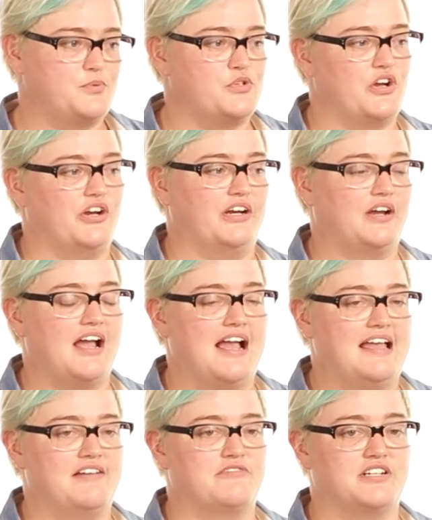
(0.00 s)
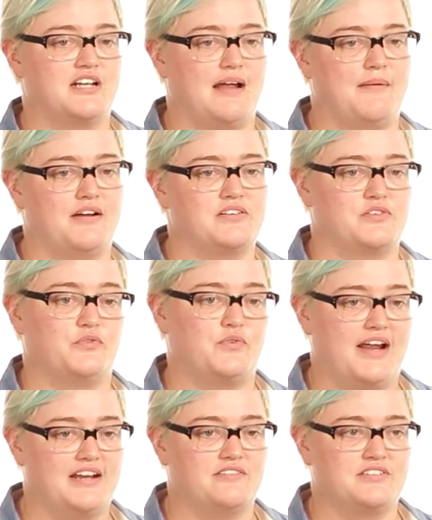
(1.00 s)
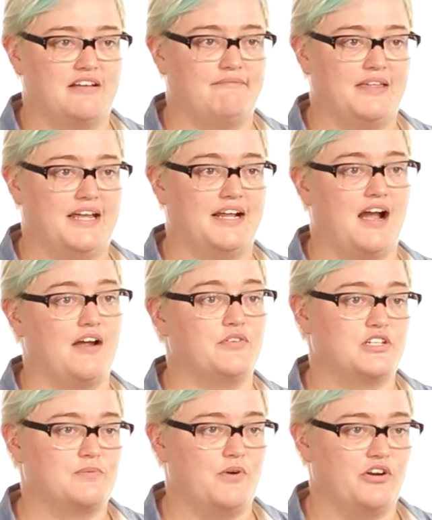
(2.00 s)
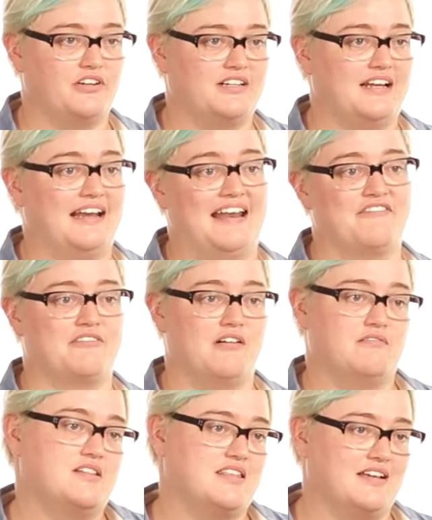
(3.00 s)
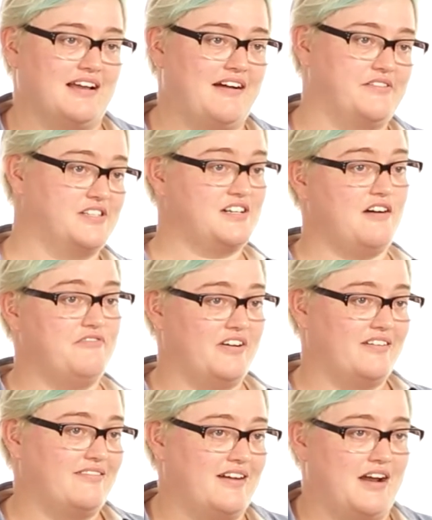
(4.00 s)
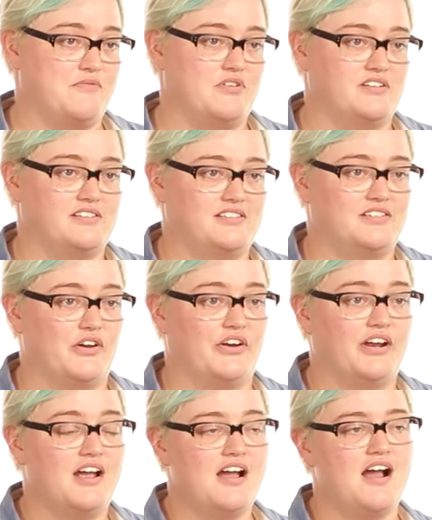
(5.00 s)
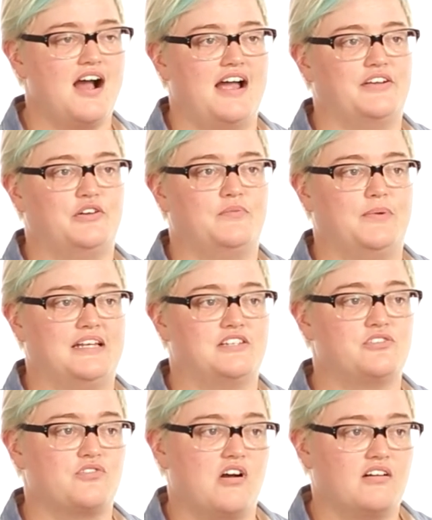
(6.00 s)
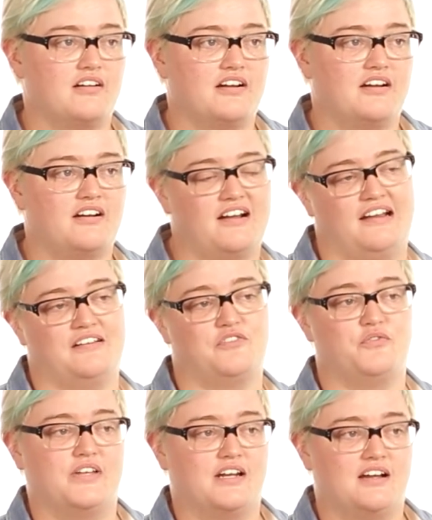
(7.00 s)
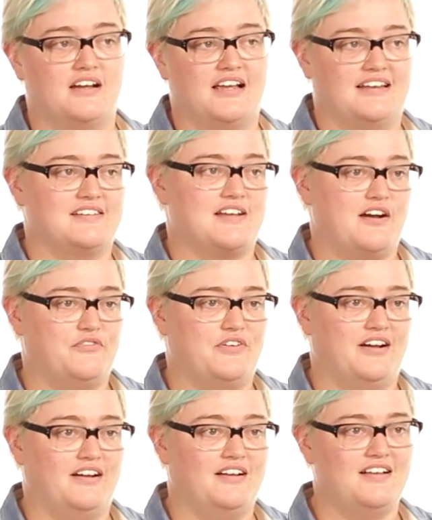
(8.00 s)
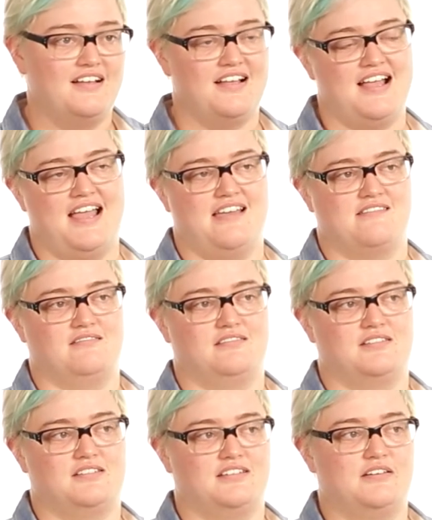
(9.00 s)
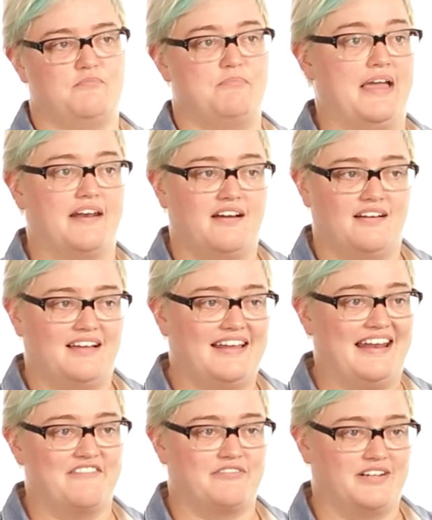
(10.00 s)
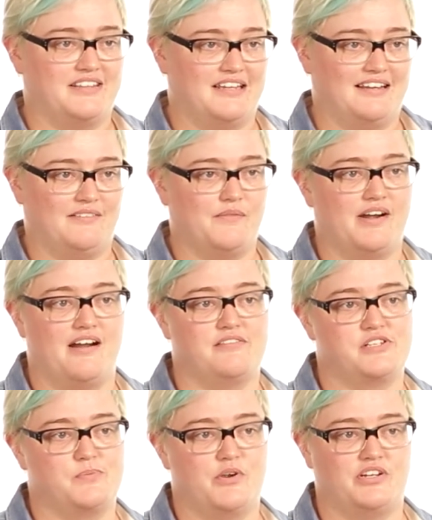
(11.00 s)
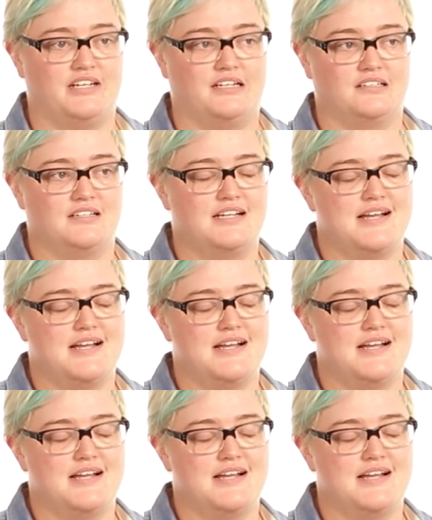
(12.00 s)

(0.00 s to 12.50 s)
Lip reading: So every time I was afraid of something, I would smoke, and everyone would think I was tougher than I was. So I could be stronger and fitter and tougher and better at everything when I was smoking.